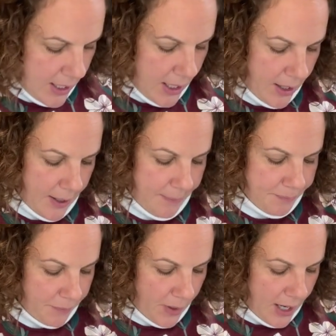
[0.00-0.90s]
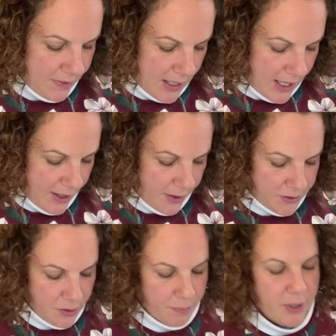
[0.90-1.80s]
And then I
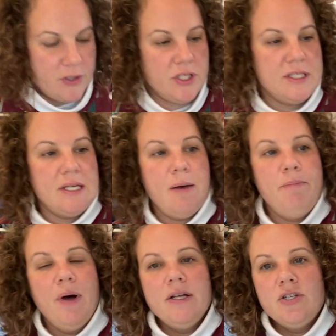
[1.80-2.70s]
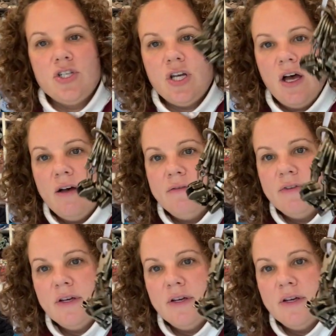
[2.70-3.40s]
also purchased a bunch of